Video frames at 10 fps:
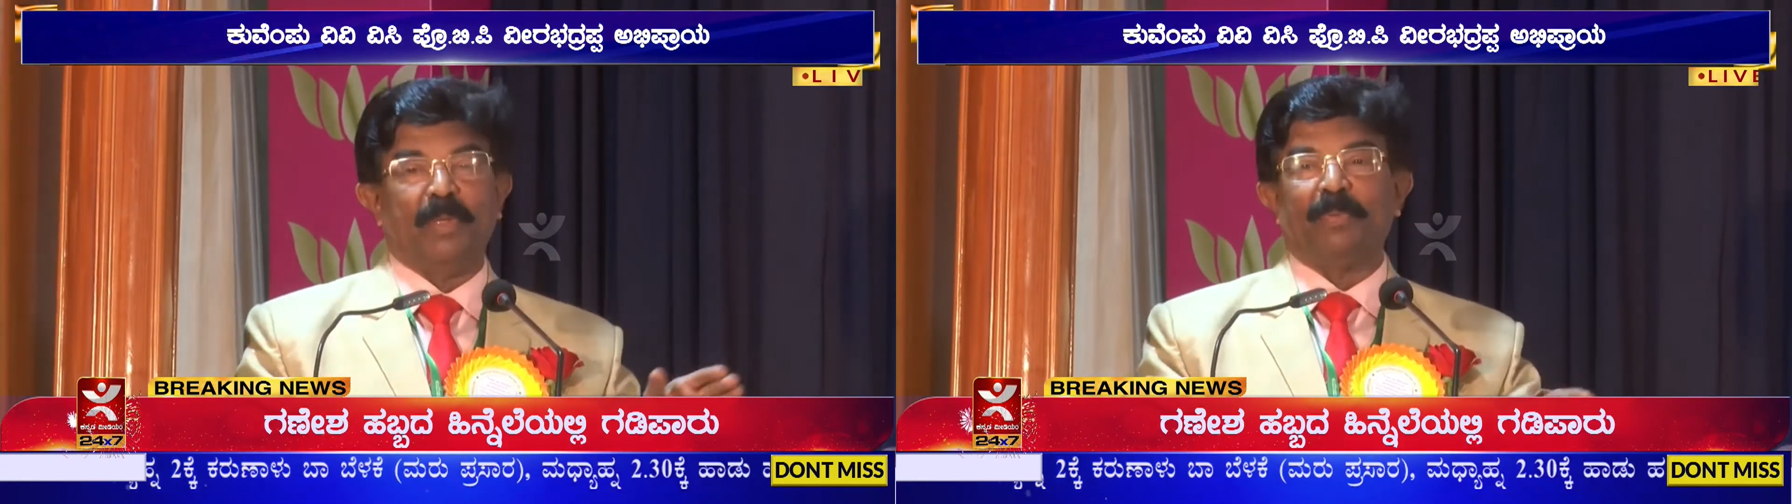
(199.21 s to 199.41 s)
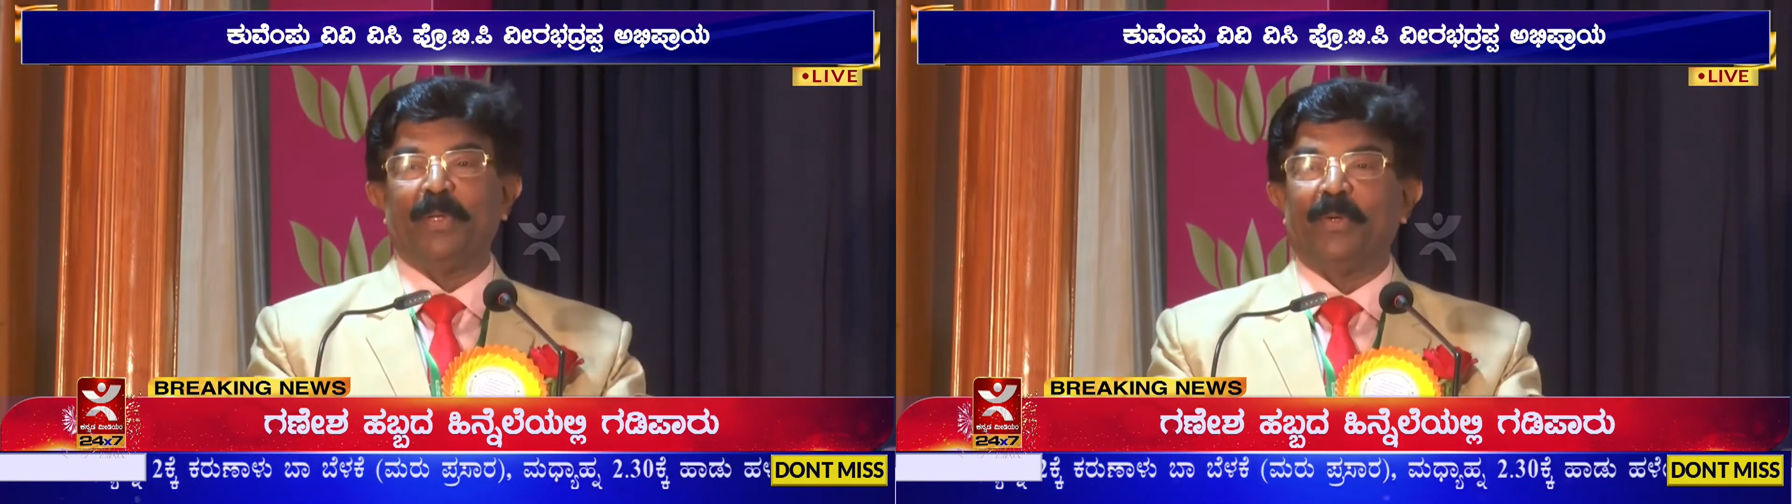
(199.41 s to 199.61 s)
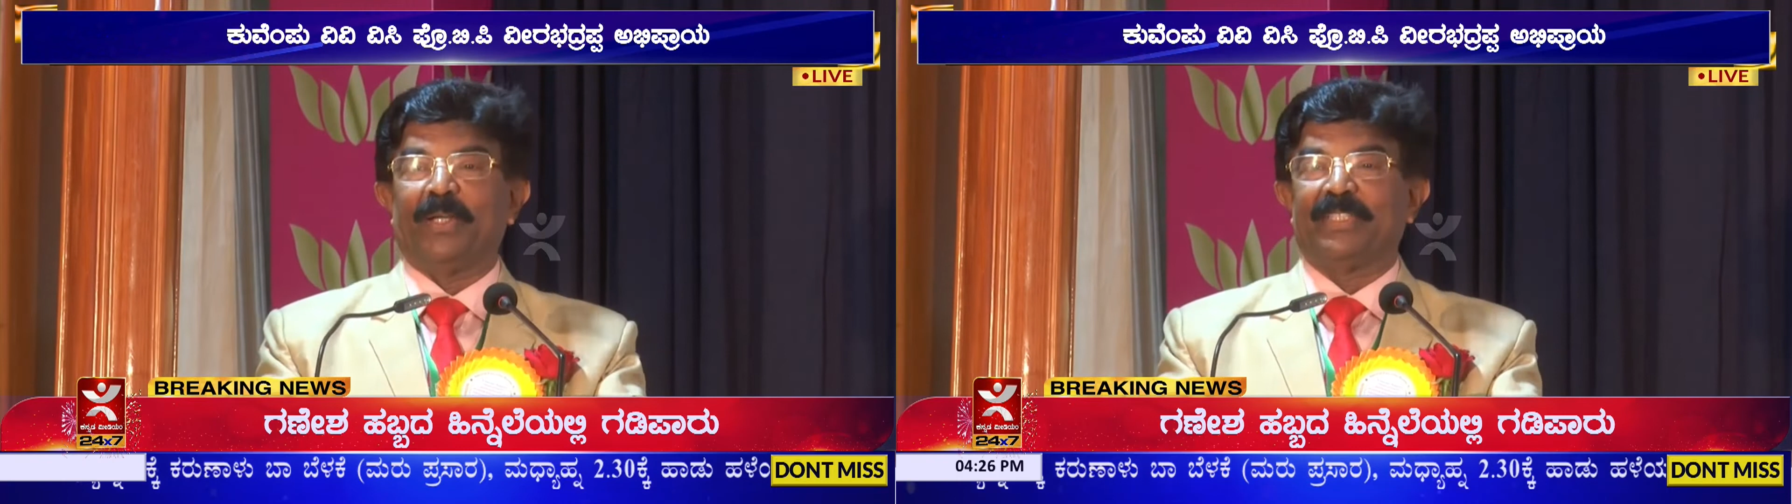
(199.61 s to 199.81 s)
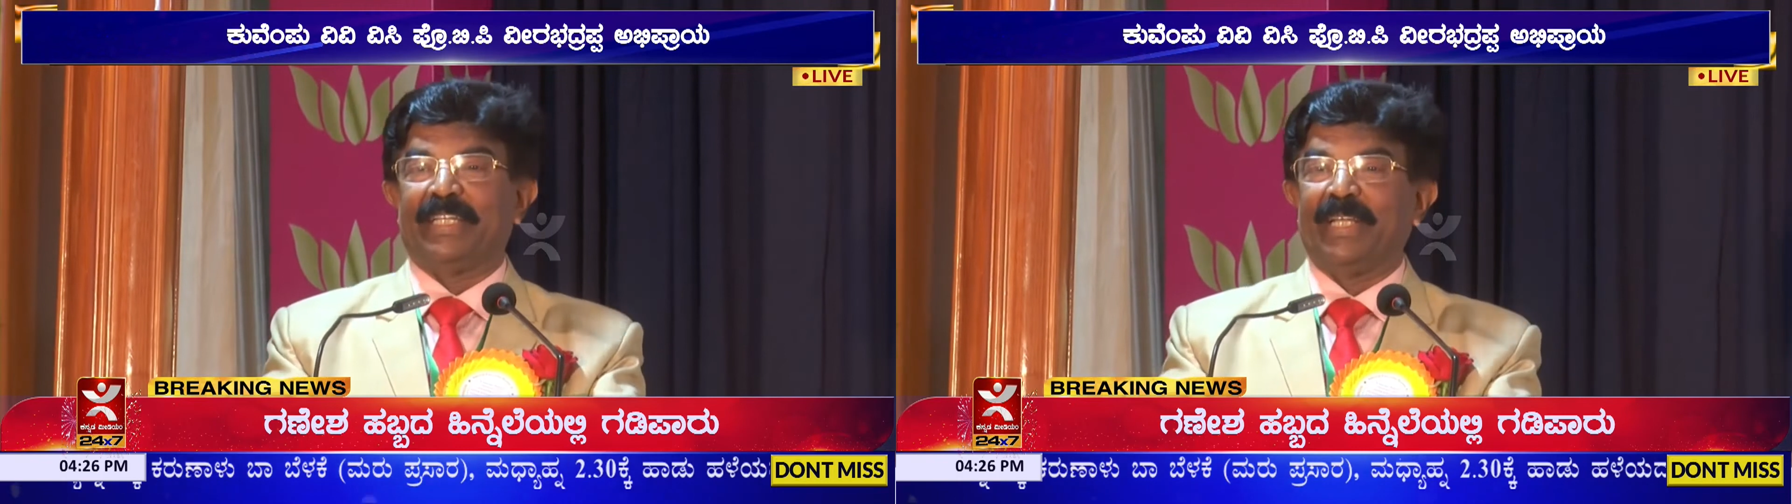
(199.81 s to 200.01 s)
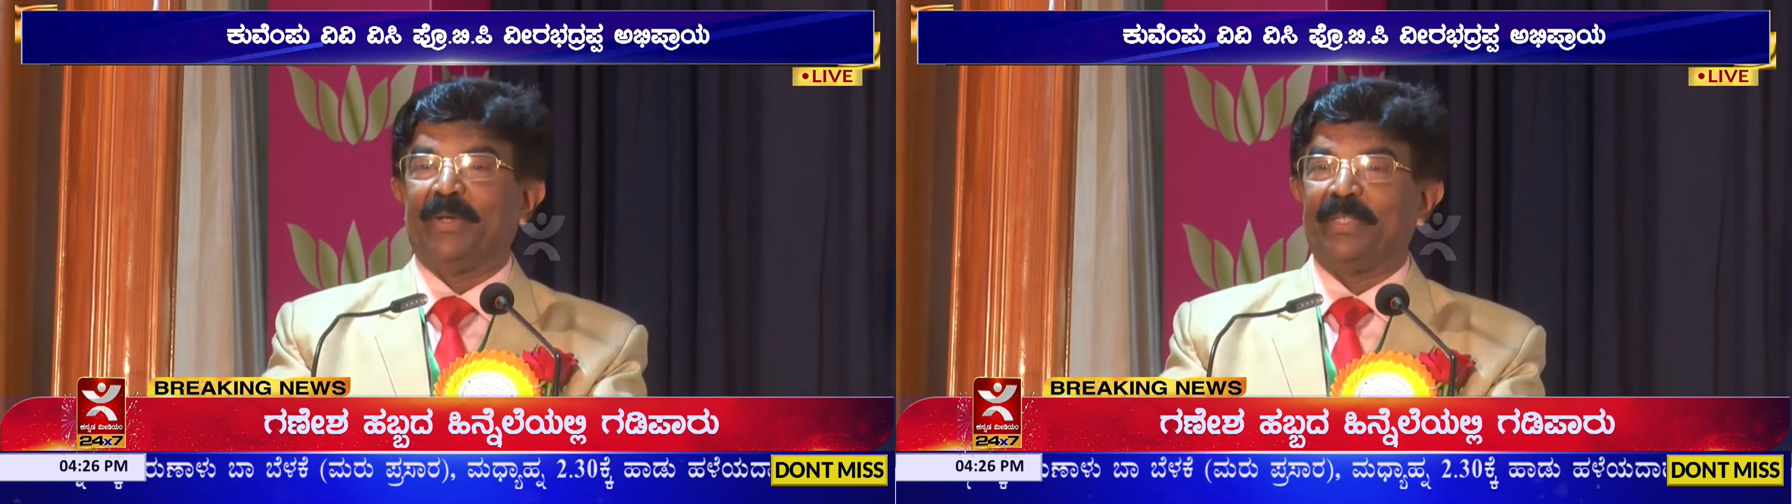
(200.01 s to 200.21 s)
those people who
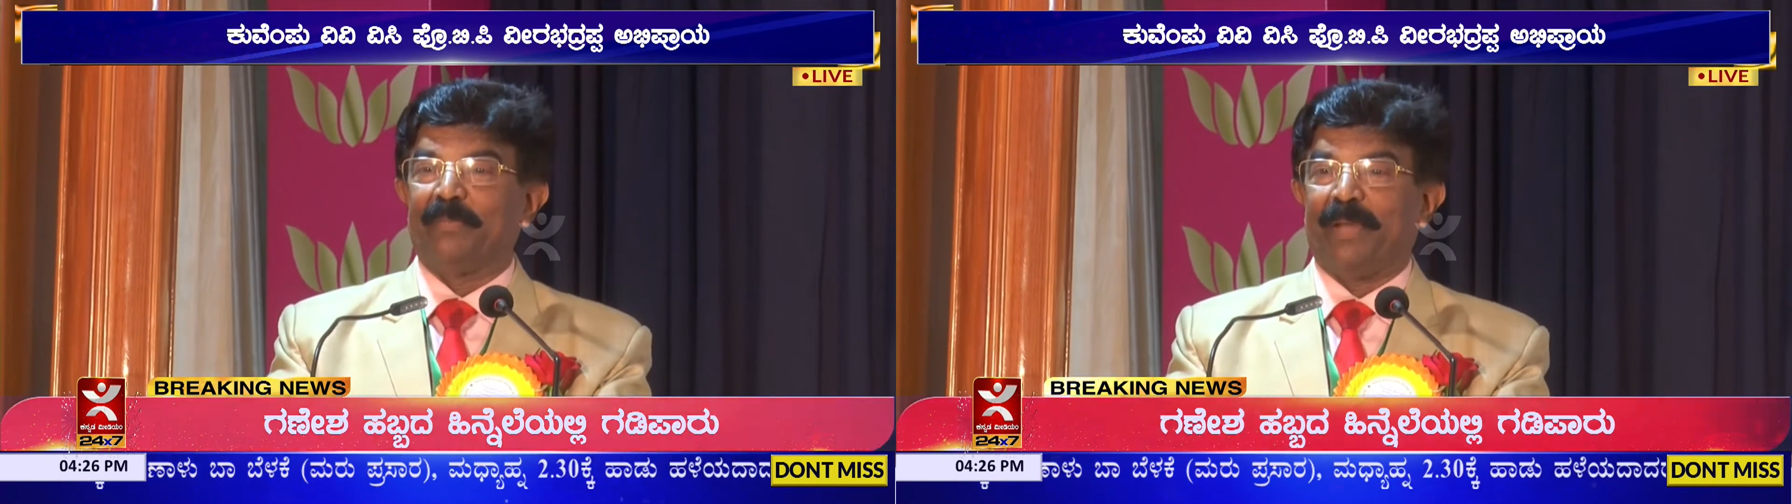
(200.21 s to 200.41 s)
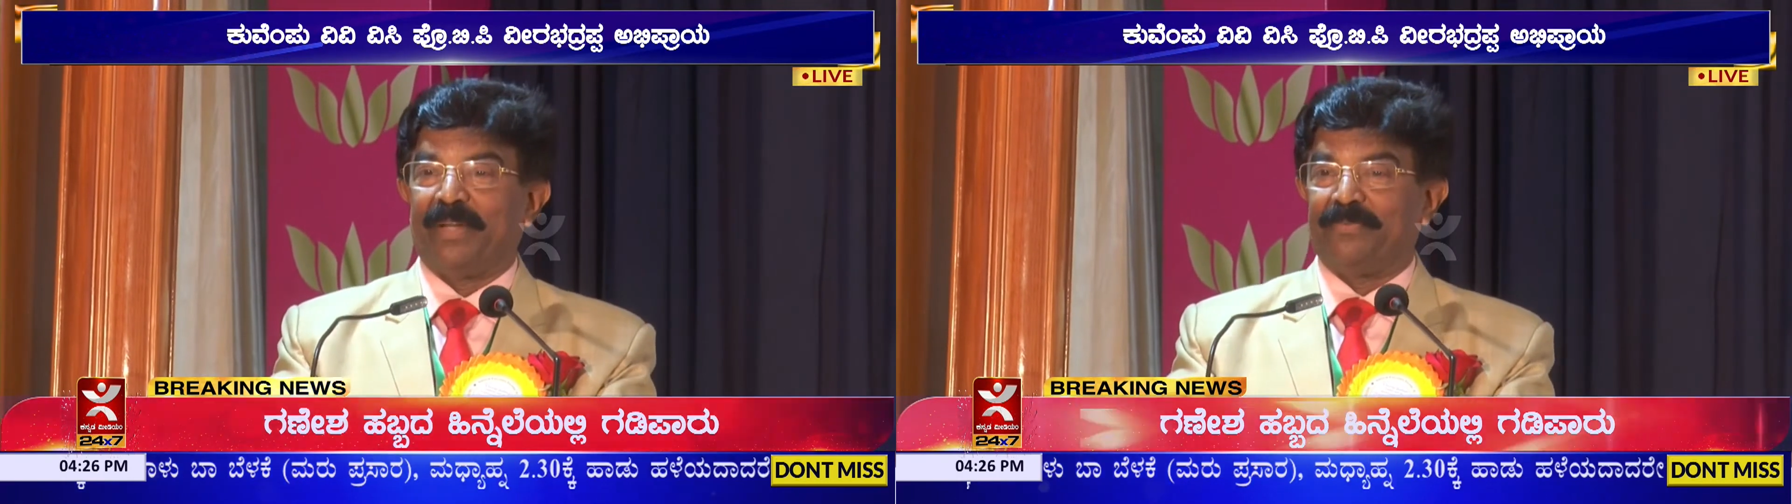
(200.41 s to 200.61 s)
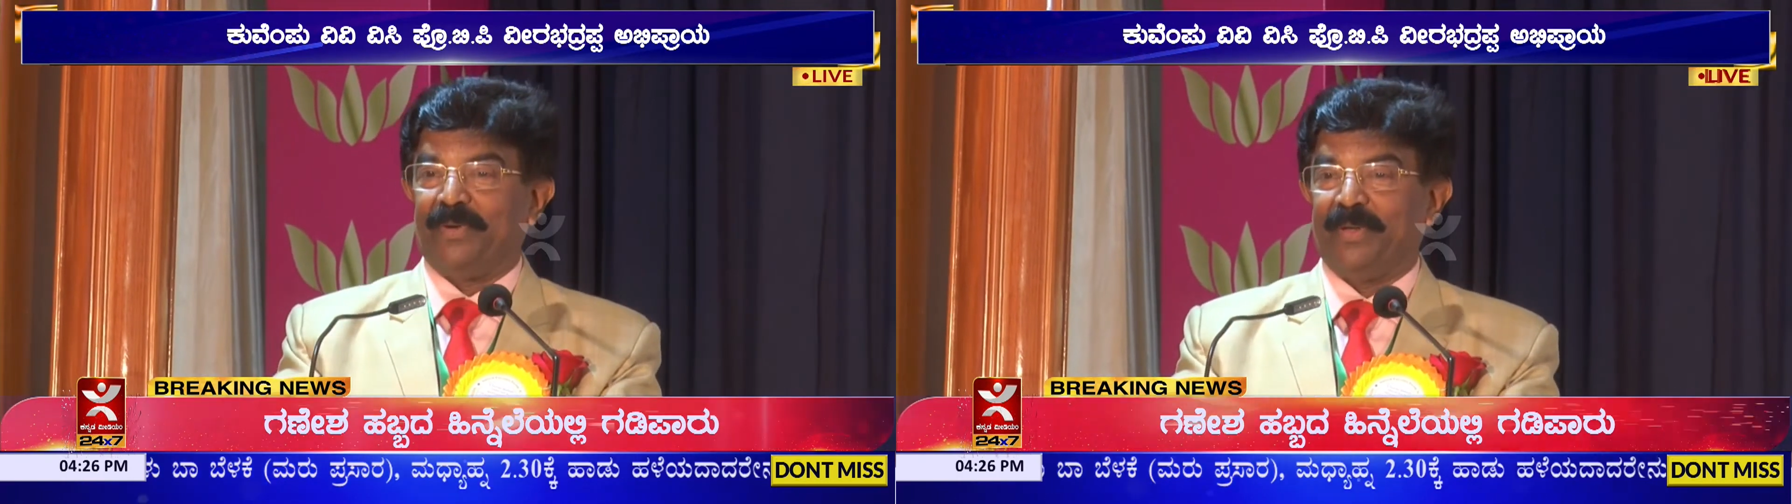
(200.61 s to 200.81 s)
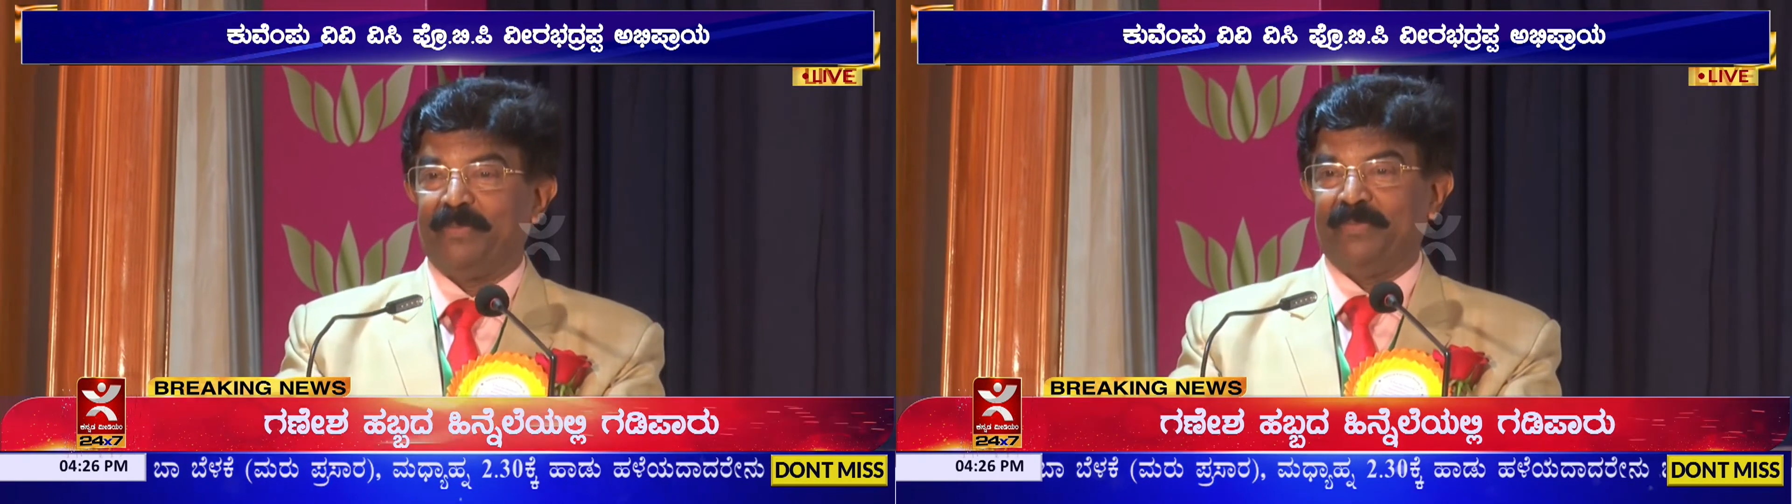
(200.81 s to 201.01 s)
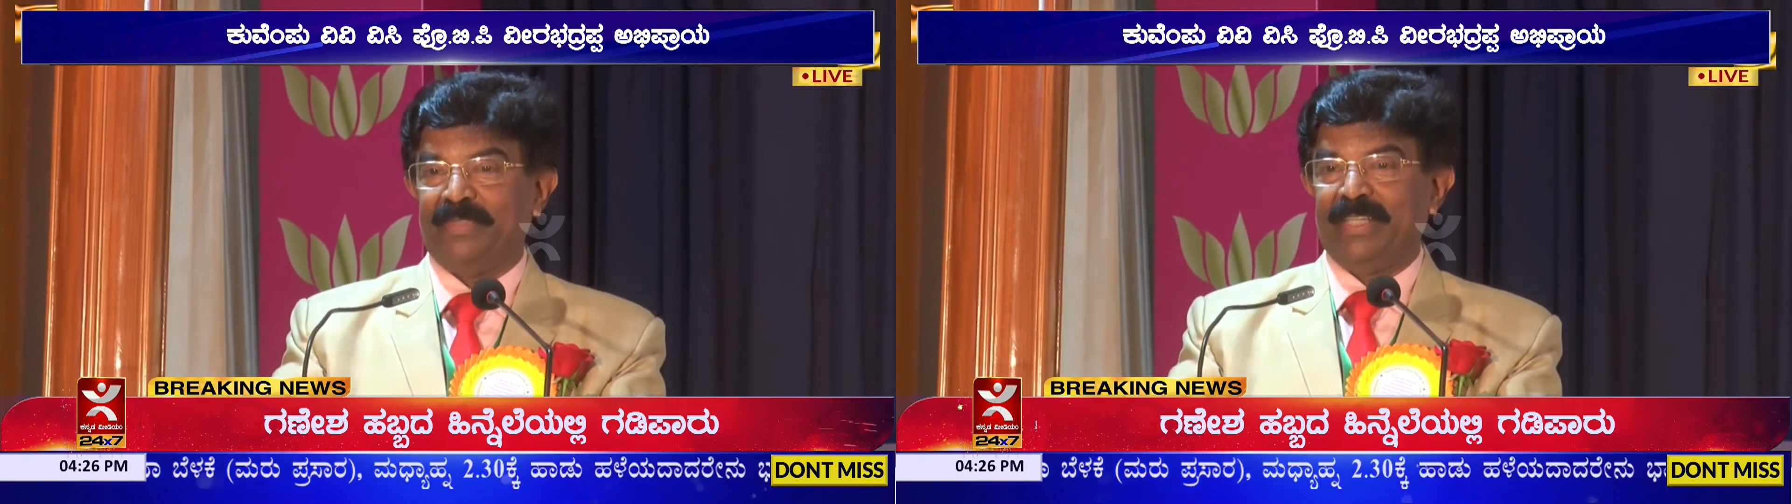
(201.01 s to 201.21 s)
are sitting on the platform.